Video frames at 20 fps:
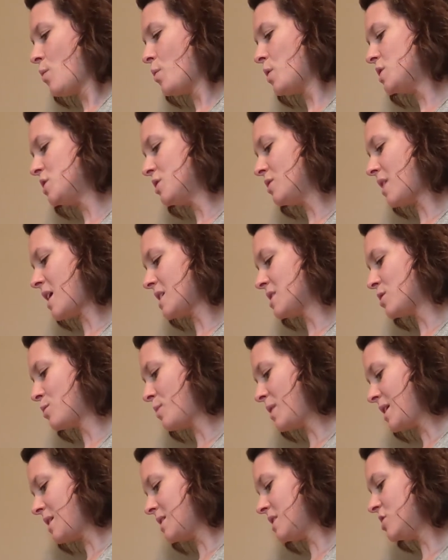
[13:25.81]
Would you like to
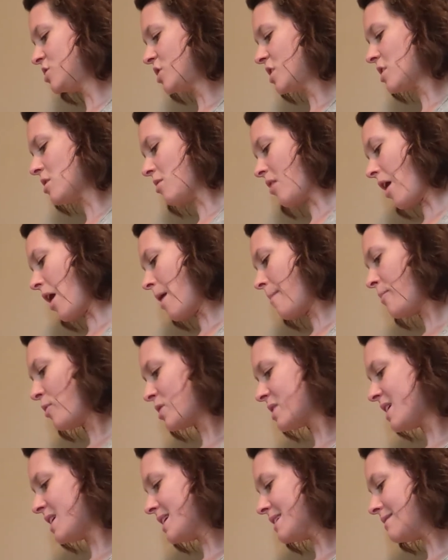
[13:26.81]
wiggle and jiggle, hop
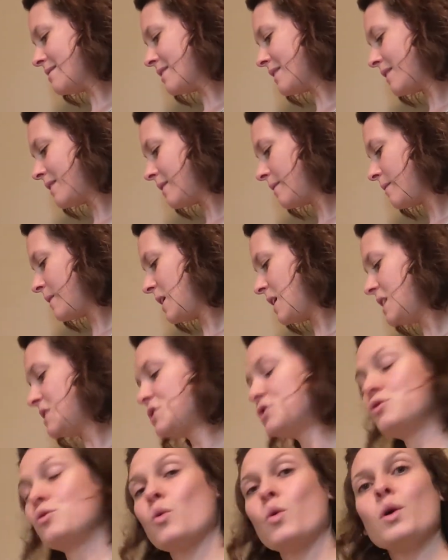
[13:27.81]
or dance?
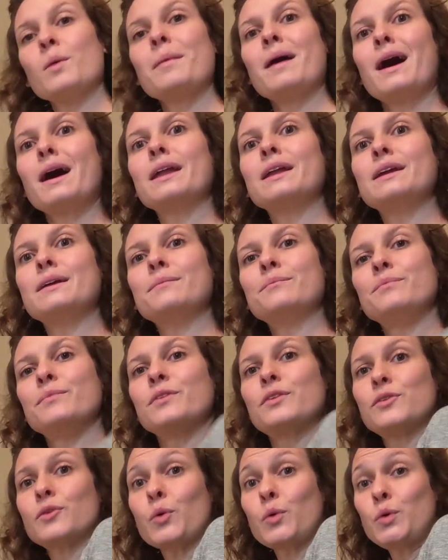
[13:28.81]
It's your body,
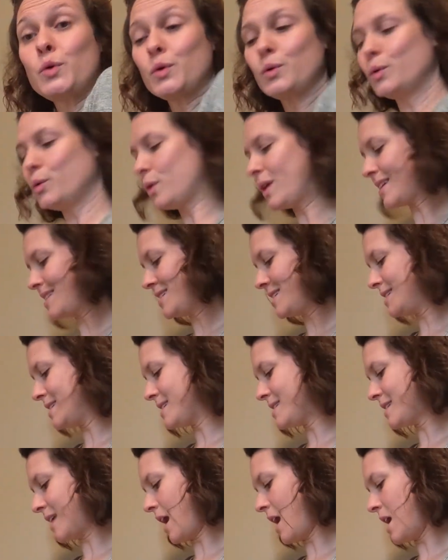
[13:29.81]
so you get to
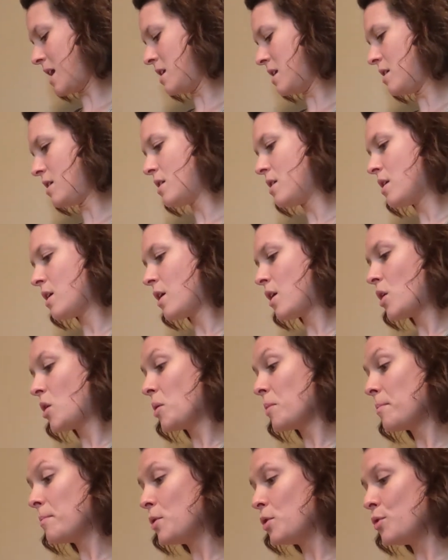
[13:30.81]
decide.
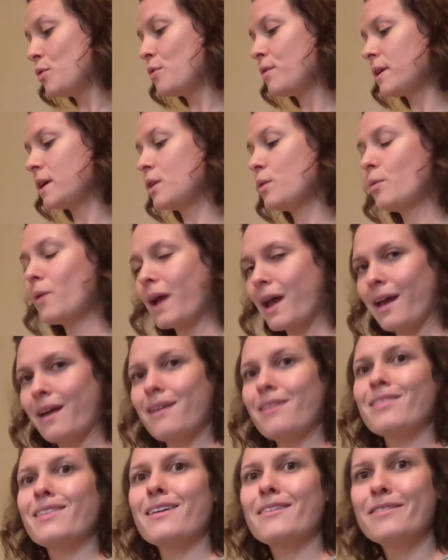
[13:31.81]
Move in a
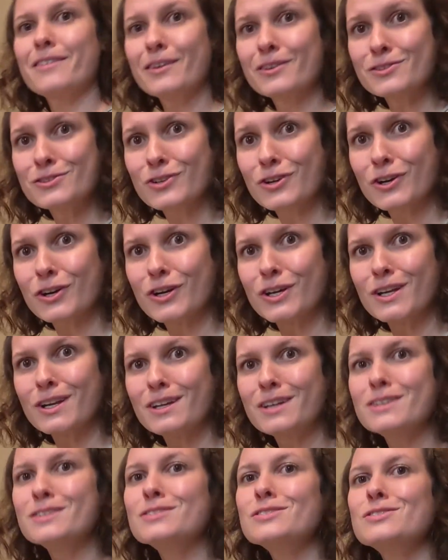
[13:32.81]
way that feels good
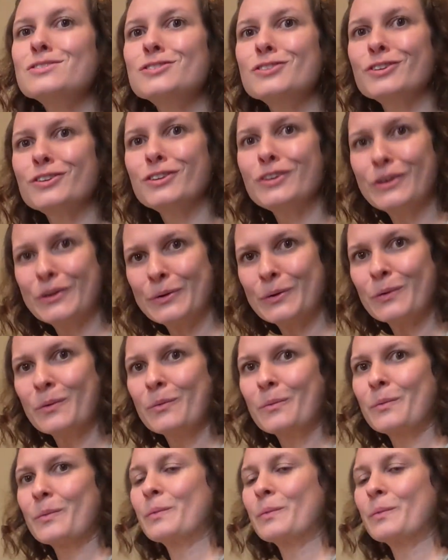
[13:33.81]
to you.